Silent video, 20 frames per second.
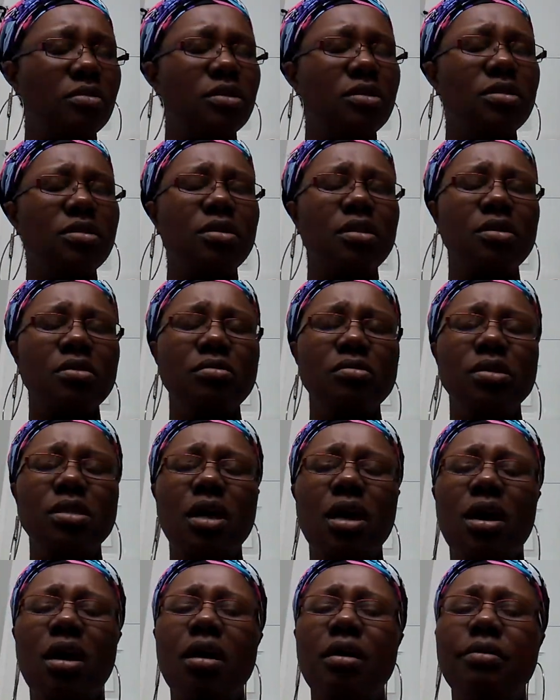to those
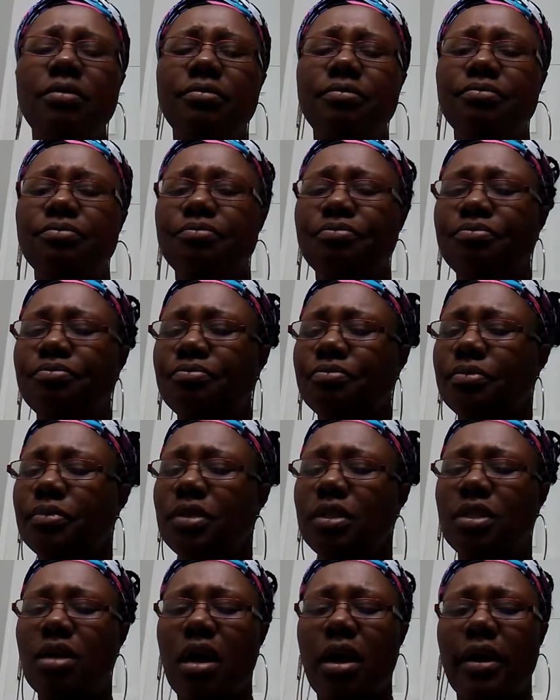um
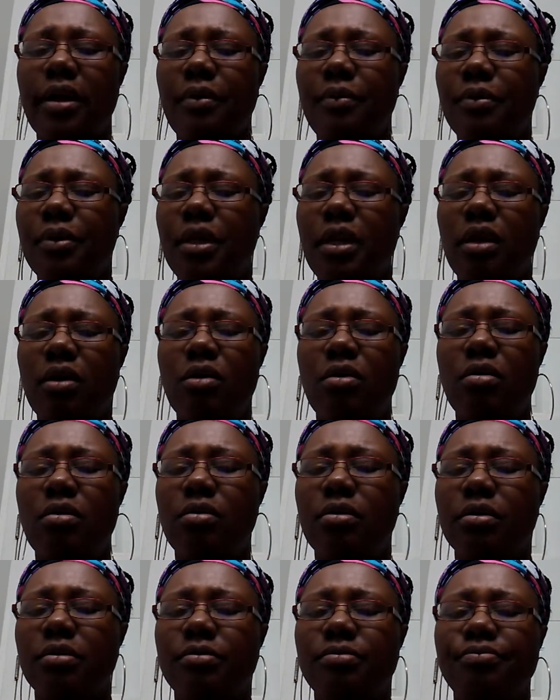sorry what are they
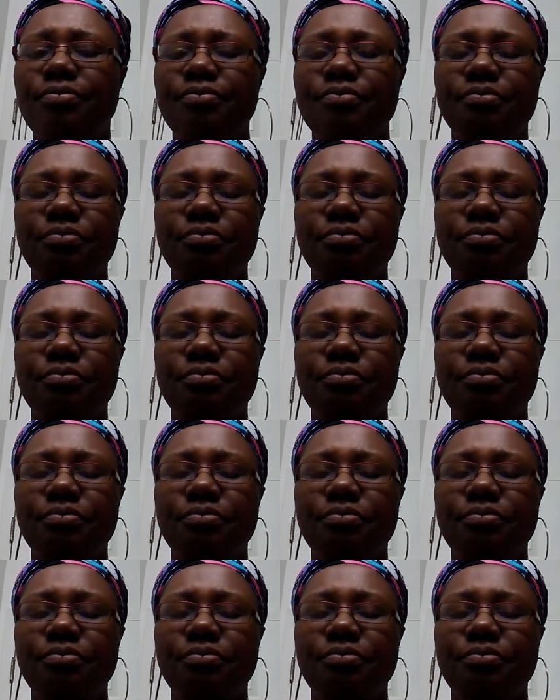called